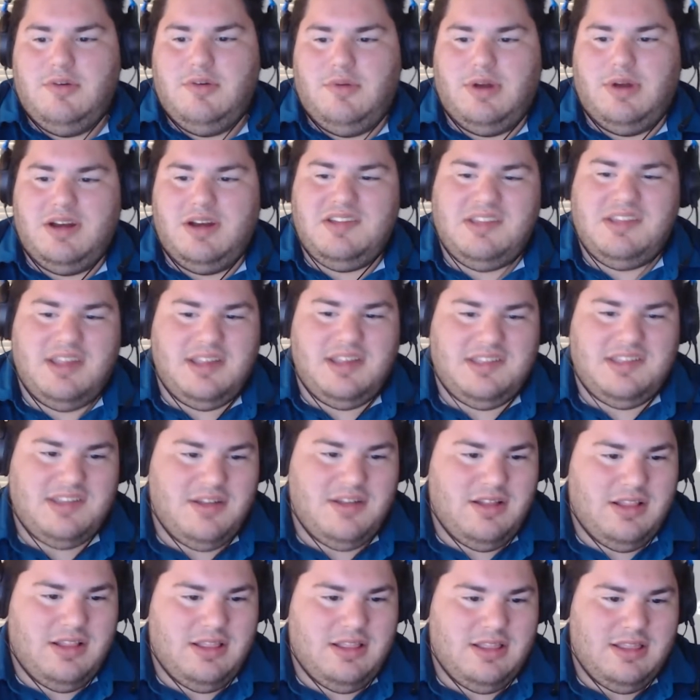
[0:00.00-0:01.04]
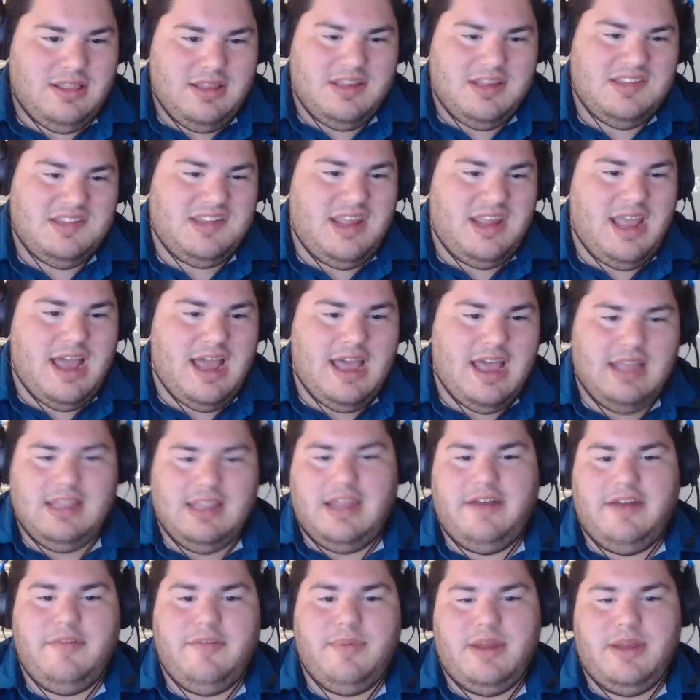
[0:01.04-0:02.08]
Waterslice, say hi,
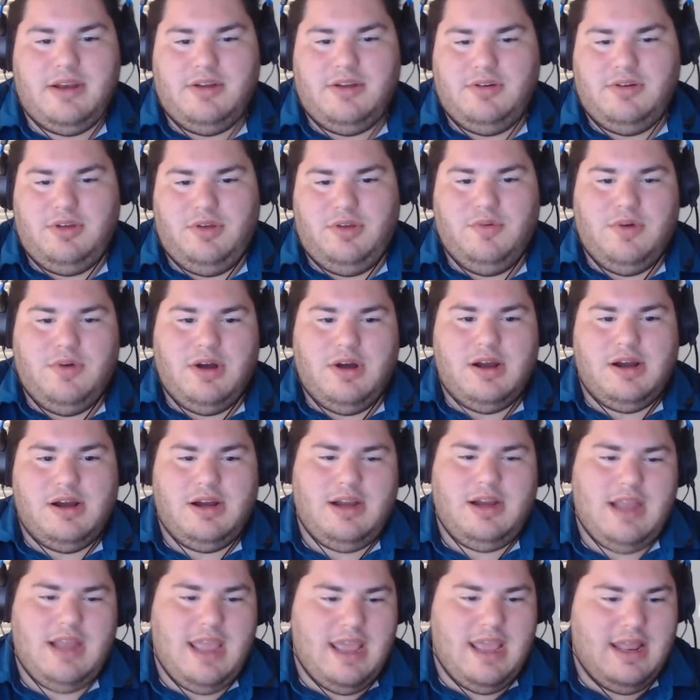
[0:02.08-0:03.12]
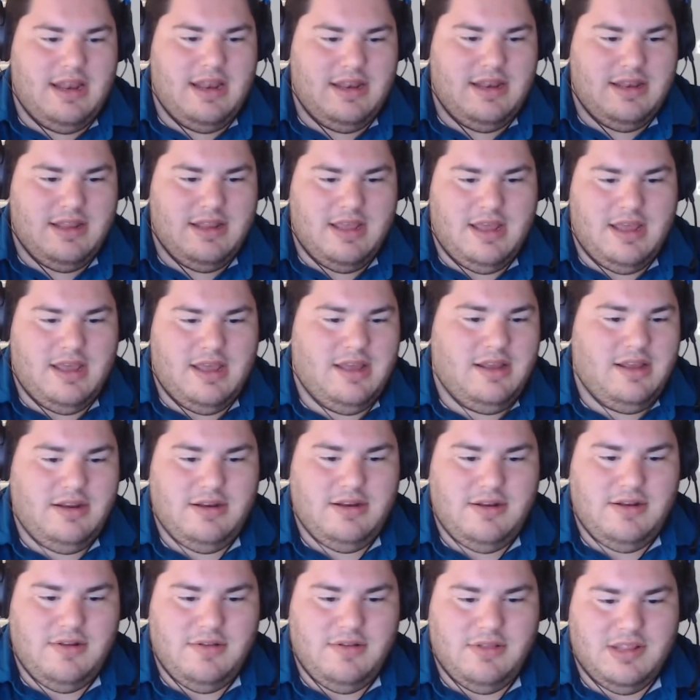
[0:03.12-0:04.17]
let everybody know who you are, and
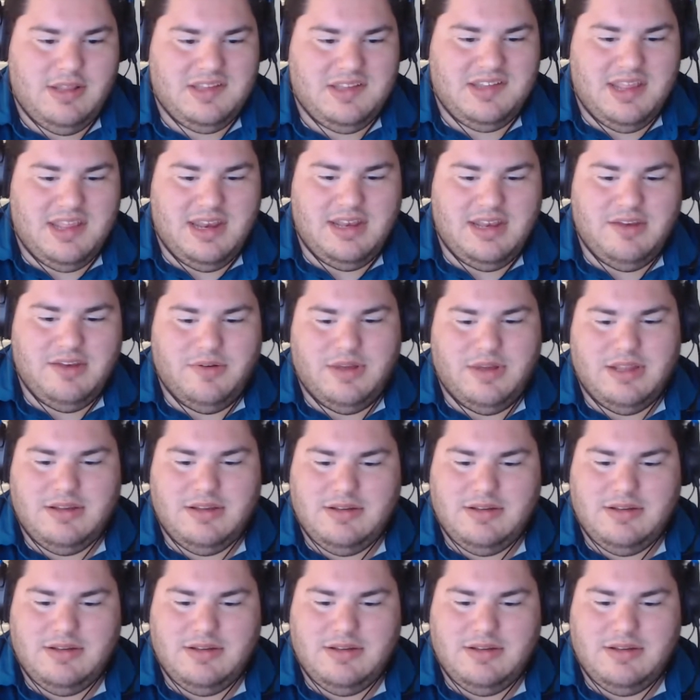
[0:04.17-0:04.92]
let's get into it.